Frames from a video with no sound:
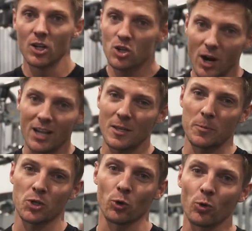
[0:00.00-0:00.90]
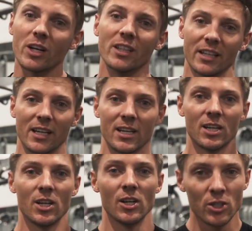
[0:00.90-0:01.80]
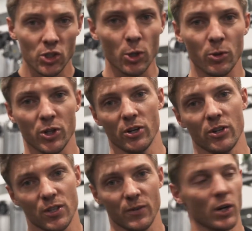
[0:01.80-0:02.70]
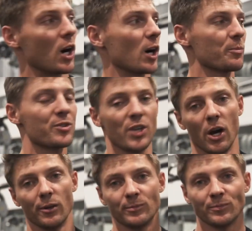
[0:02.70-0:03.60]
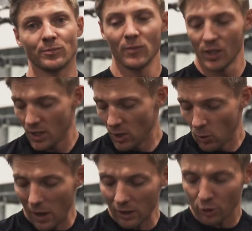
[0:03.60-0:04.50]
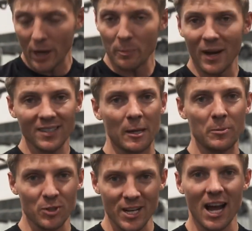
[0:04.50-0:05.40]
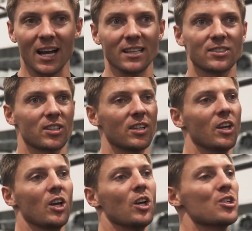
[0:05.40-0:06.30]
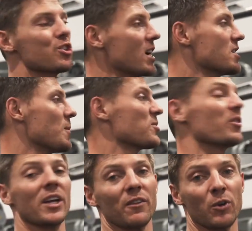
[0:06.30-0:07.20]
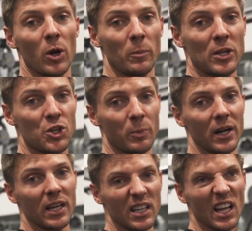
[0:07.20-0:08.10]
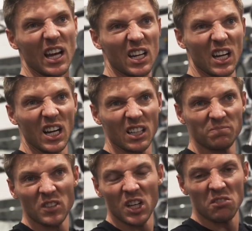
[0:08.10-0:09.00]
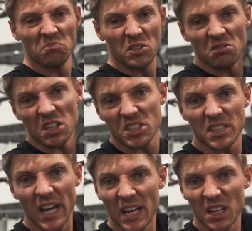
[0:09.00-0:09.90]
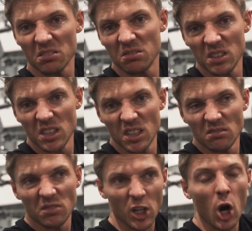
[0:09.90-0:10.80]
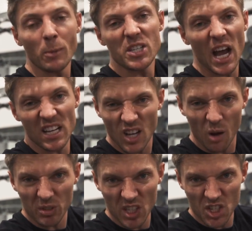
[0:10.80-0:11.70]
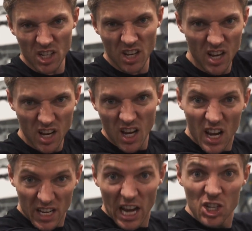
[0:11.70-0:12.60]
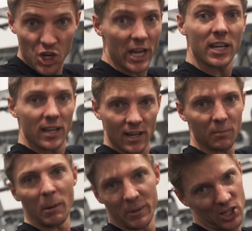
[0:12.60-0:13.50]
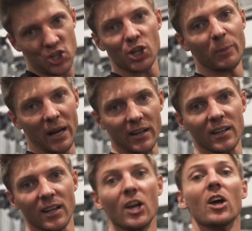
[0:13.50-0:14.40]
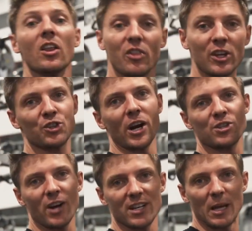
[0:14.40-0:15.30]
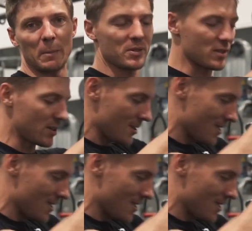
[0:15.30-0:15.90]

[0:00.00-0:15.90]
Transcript: Triceps are really 2/3 of your arm. So while great biceps are nice, triceps really, if you want to beat your buddy in like, let's say an arm size competition. Yeah, Jake, I'm coming at you, man. Then train triceps.